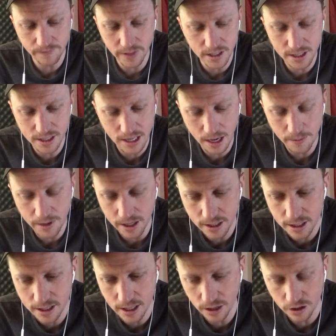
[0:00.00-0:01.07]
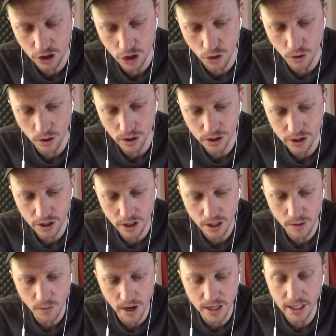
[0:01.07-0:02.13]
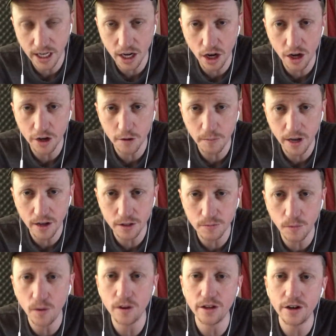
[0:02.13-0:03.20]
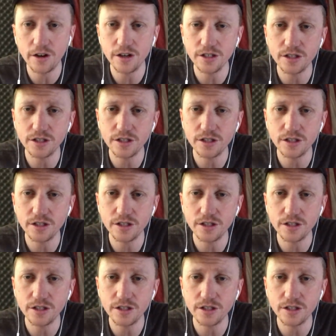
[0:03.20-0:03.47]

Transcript: it's I mean, still George. He weighs like hundred pounds more than her,